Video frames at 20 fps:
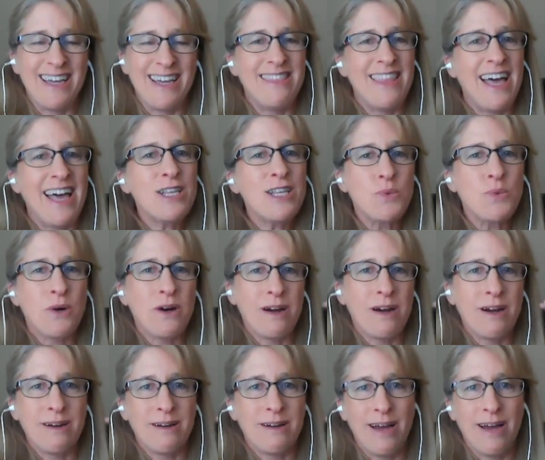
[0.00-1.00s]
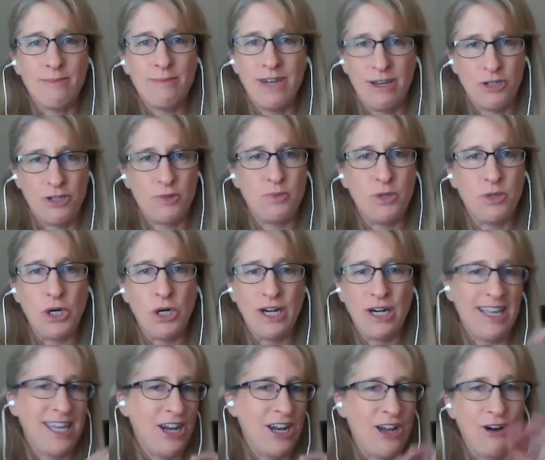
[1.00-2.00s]
And that's where I'm an entrepreneur
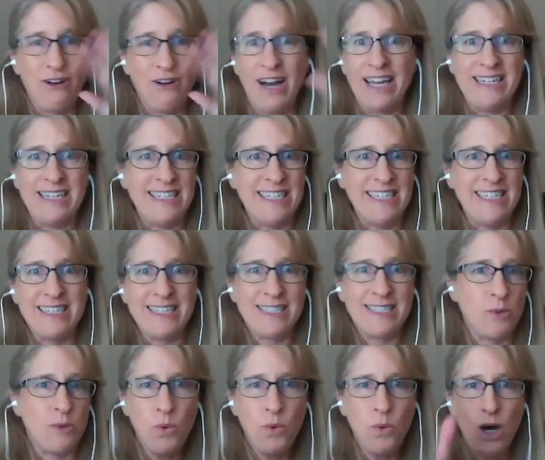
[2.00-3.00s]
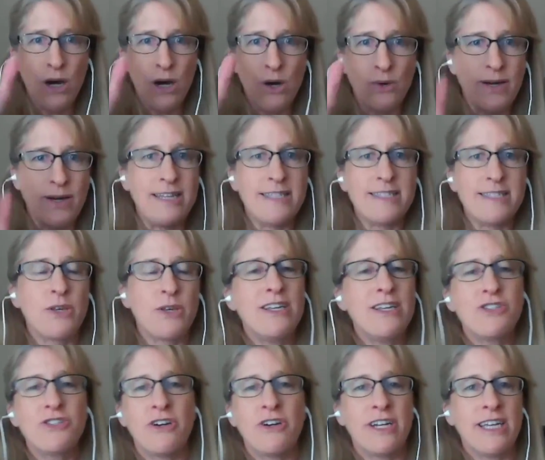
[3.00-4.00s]
and, you know, ideas and woo. And so I
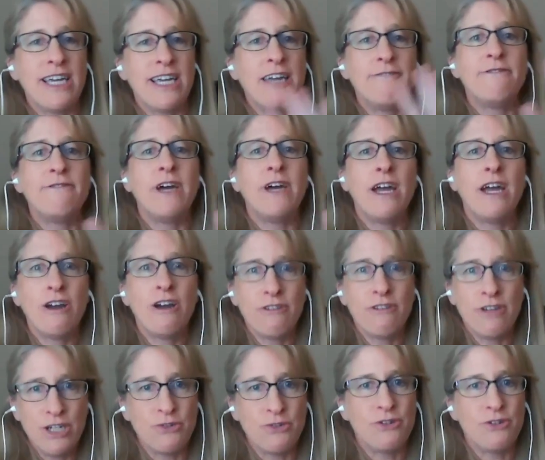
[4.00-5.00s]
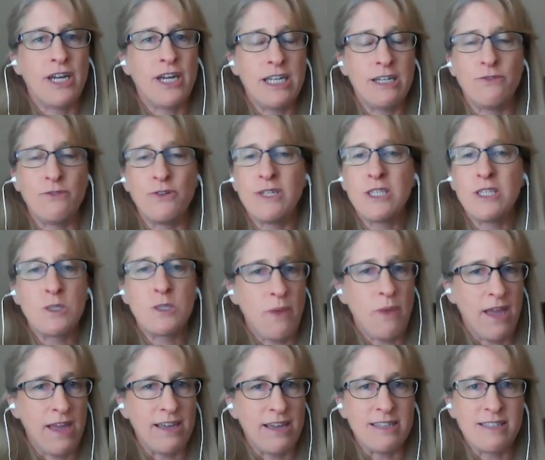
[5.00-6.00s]
started getting very creative with
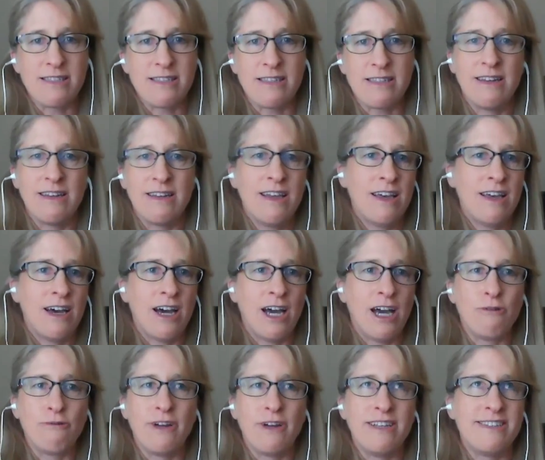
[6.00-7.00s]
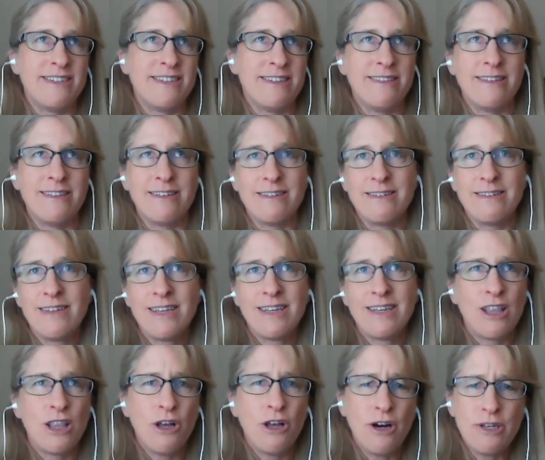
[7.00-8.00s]
space and I rented the
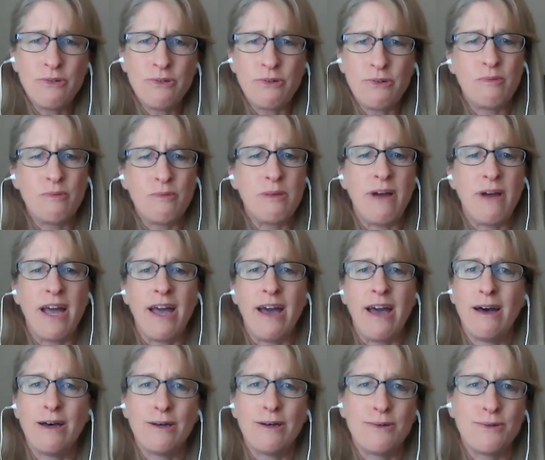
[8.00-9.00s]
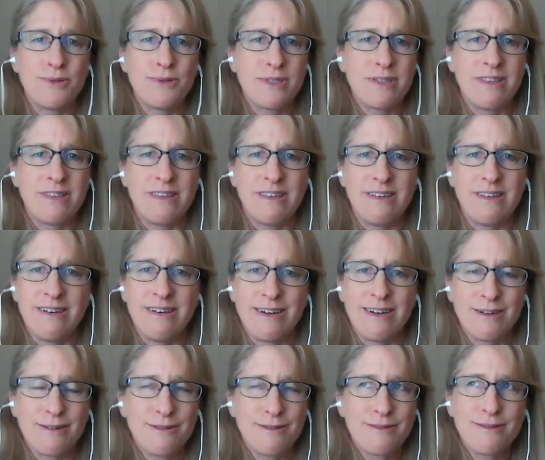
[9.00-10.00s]
laundry room in my house,
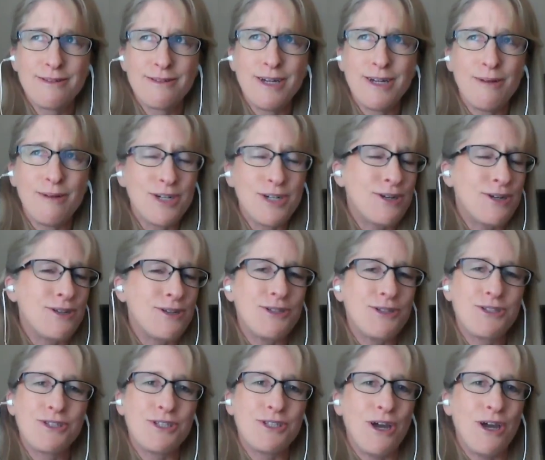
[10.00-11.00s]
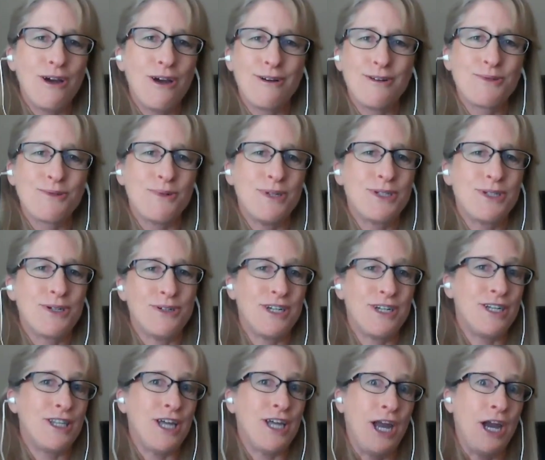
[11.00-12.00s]
the cupboard under the stairs. We turned
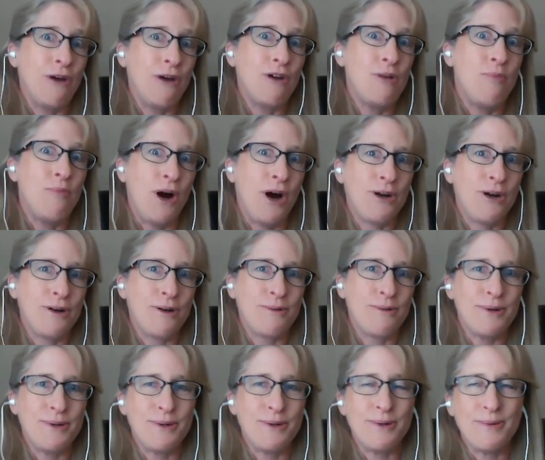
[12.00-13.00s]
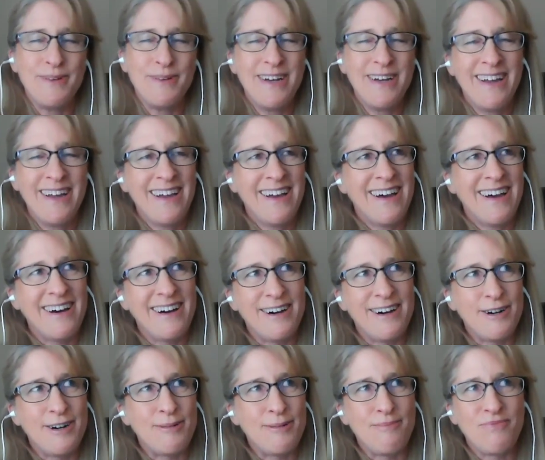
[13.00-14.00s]
into the Harry Potter room,
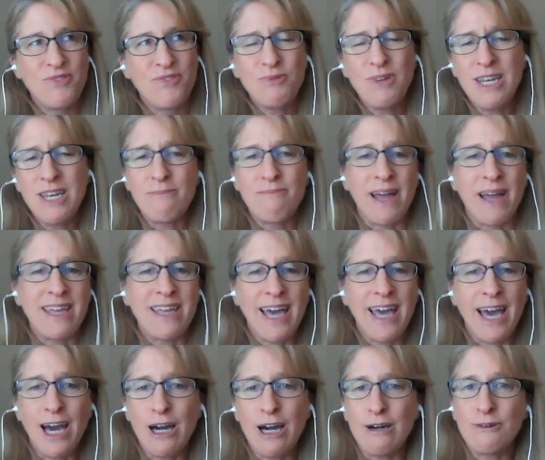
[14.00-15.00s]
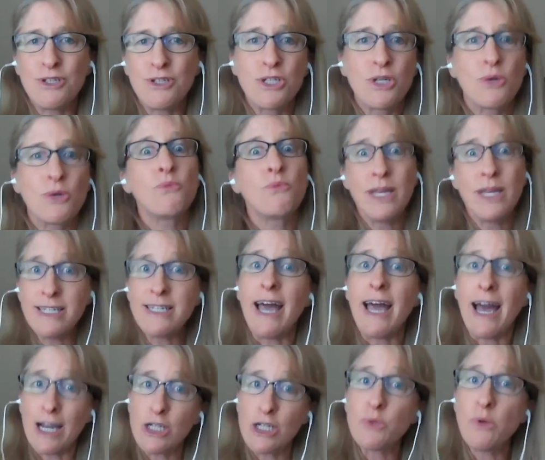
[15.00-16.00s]
um, rented my oh, couch, wow. rented
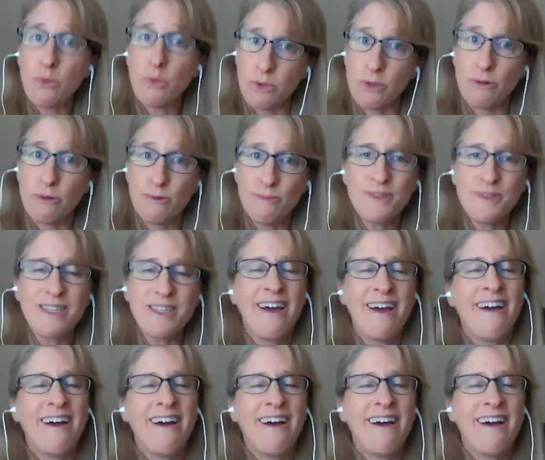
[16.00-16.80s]
actual rooms.